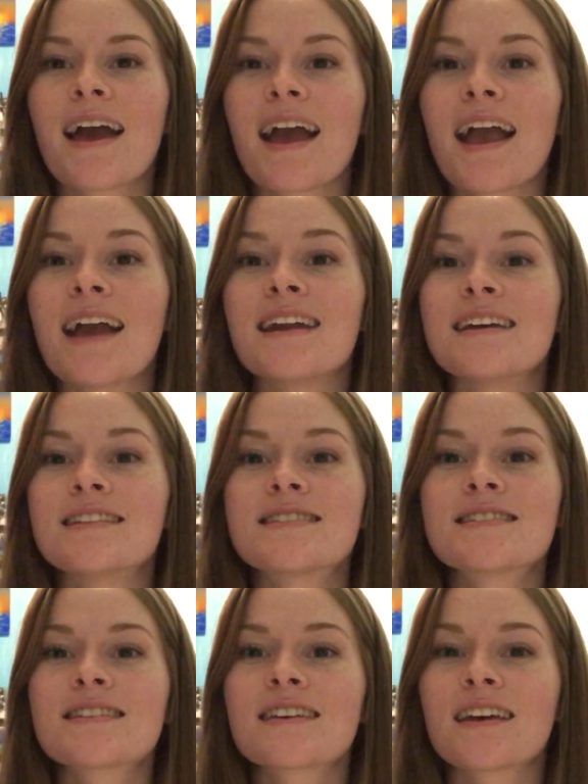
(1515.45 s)
and
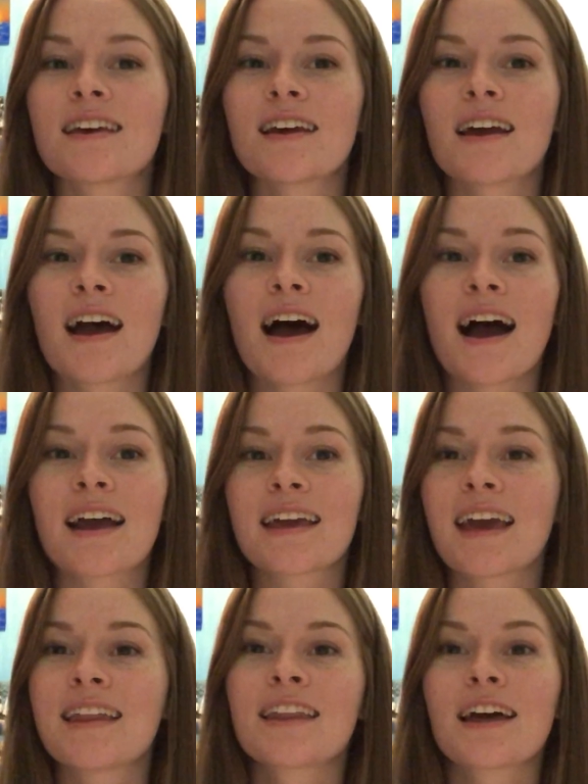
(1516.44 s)
I
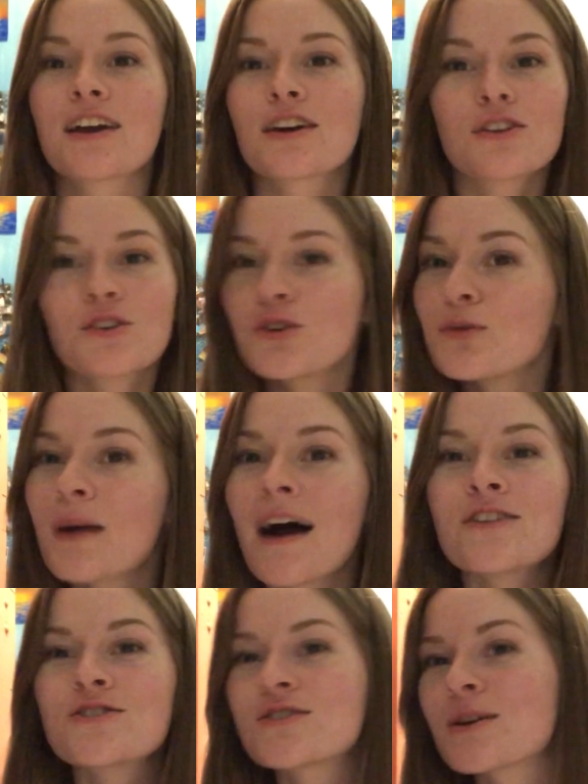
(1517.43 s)
gained like 2
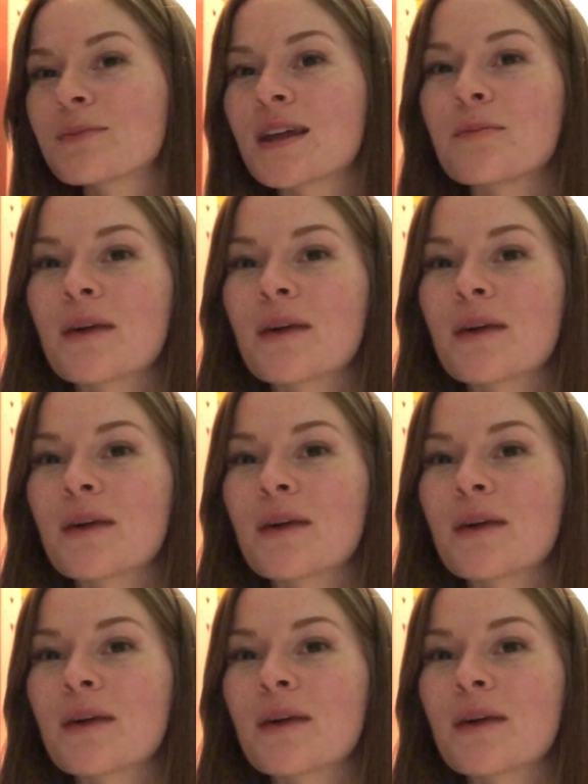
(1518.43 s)
pounds or something,